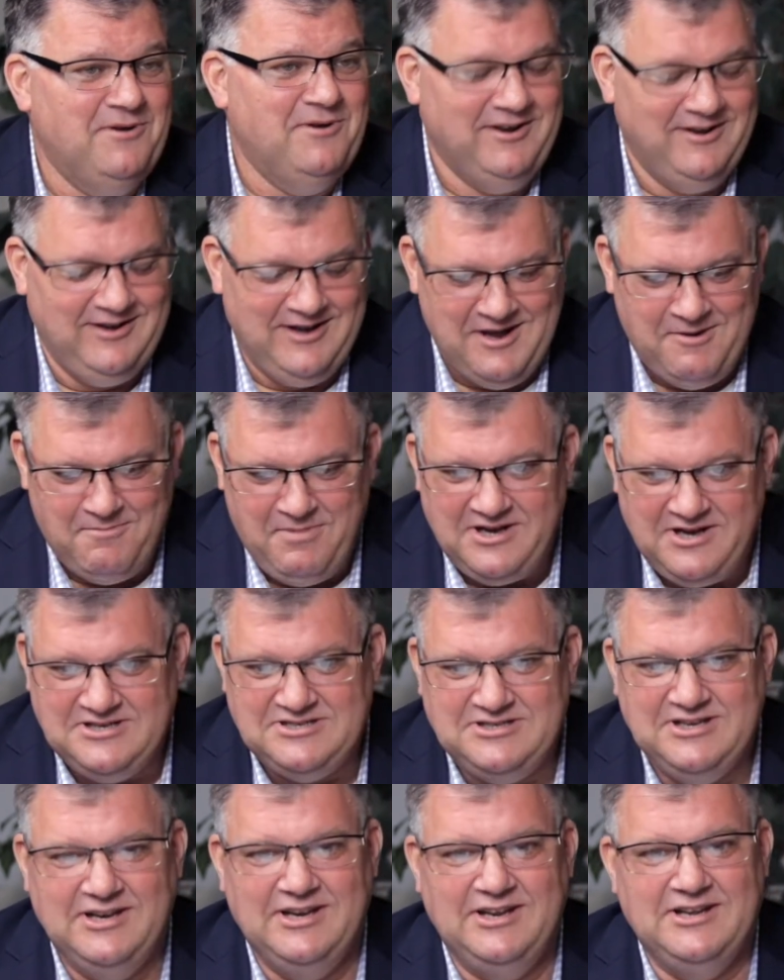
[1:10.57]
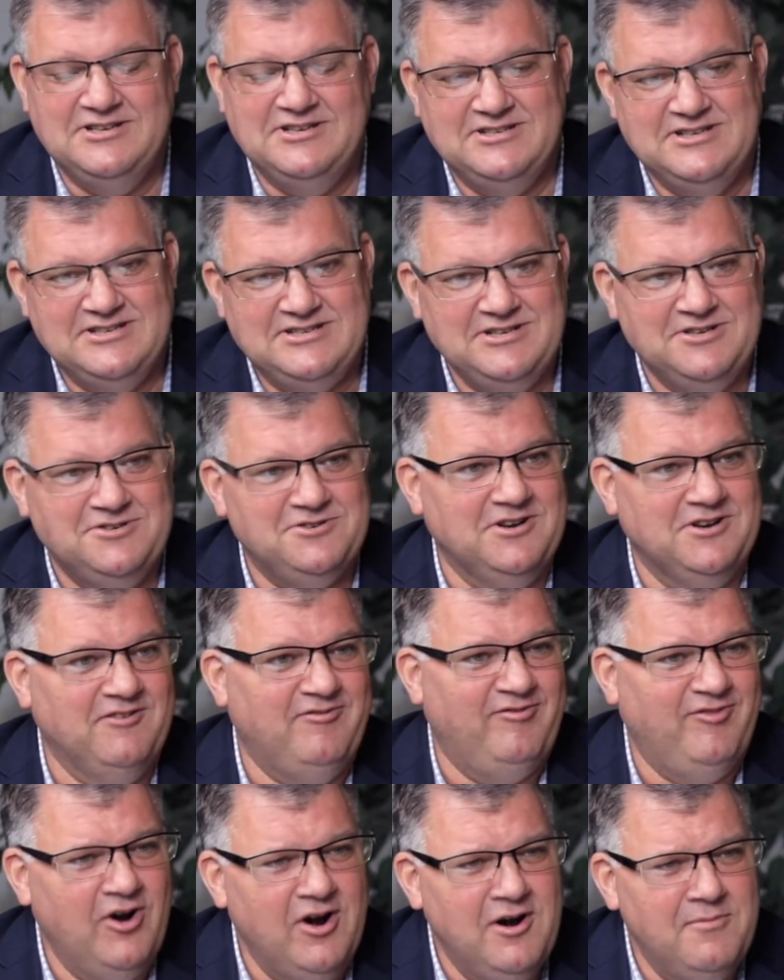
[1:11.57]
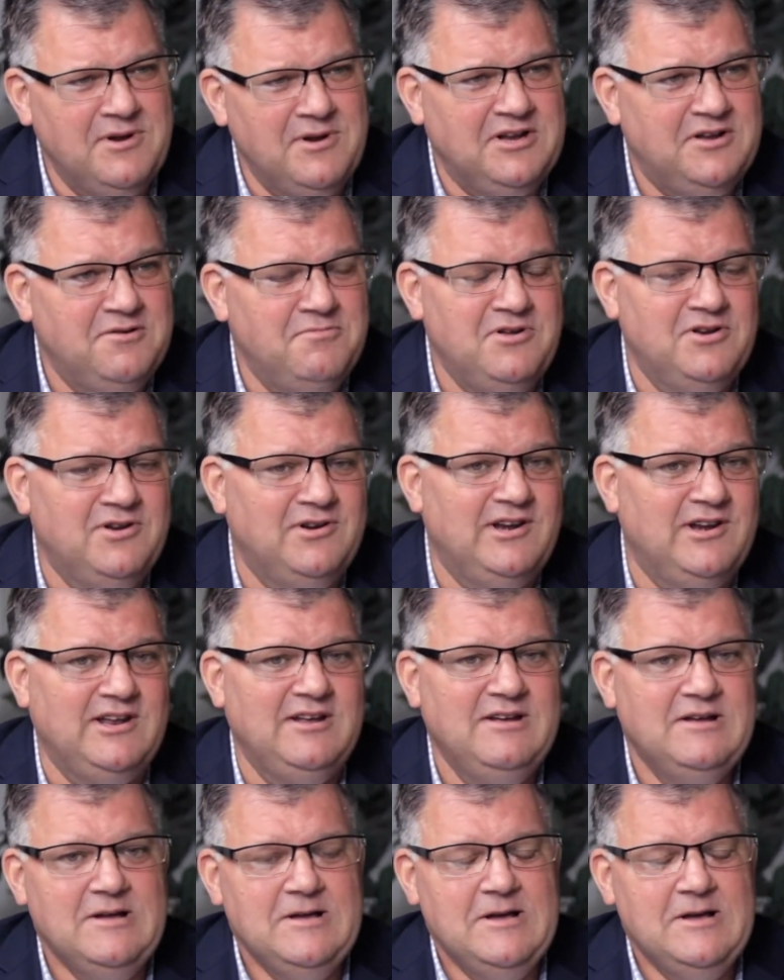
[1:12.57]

But yeah, Bay City is essentially a farming community.